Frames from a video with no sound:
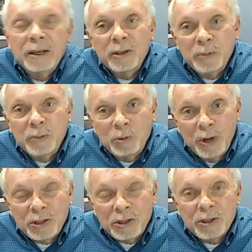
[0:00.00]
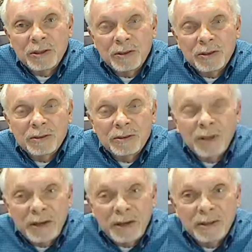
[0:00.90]
And in the Midwest,
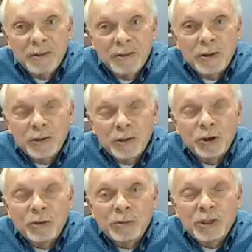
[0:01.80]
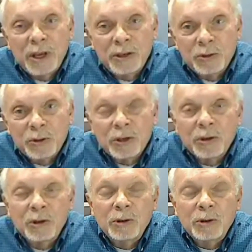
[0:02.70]
lightning and thunderstorms tend to
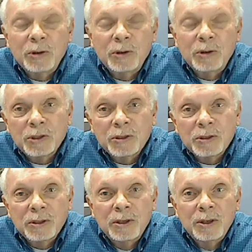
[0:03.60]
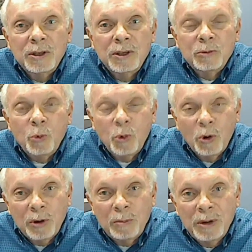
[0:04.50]
occur when it's
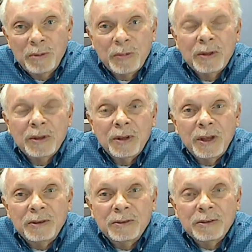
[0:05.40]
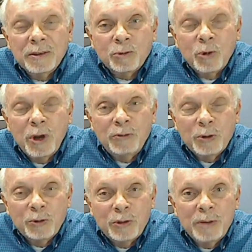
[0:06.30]
warm, and quite a
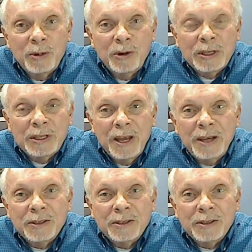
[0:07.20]
few of them are at night.